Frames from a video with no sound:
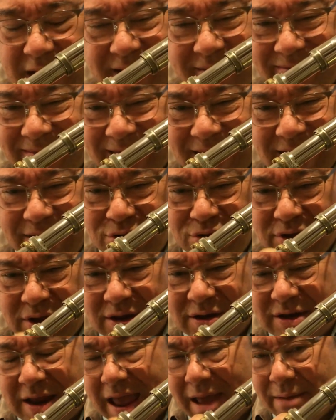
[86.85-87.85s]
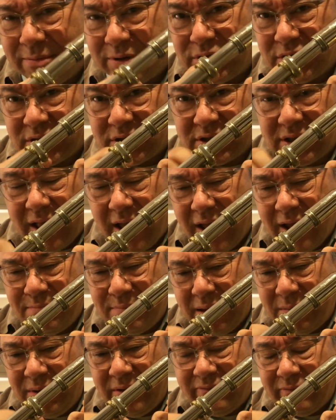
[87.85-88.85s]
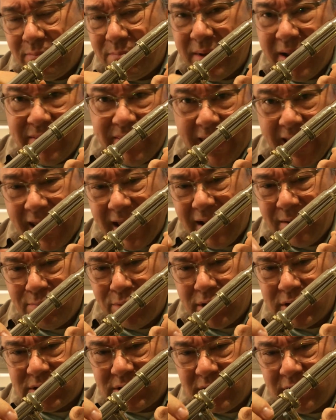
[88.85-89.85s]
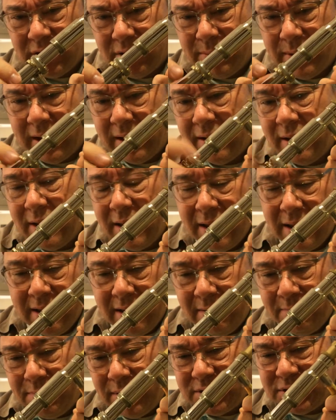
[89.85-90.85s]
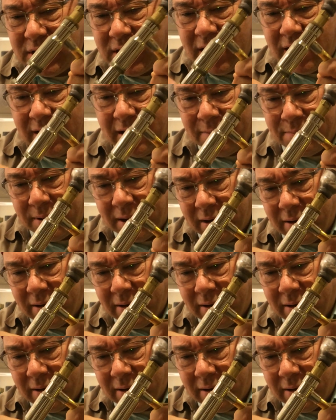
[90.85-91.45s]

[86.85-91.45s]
and then you can damage the slide, maybe even bend the hand brace a little bit. But you get it up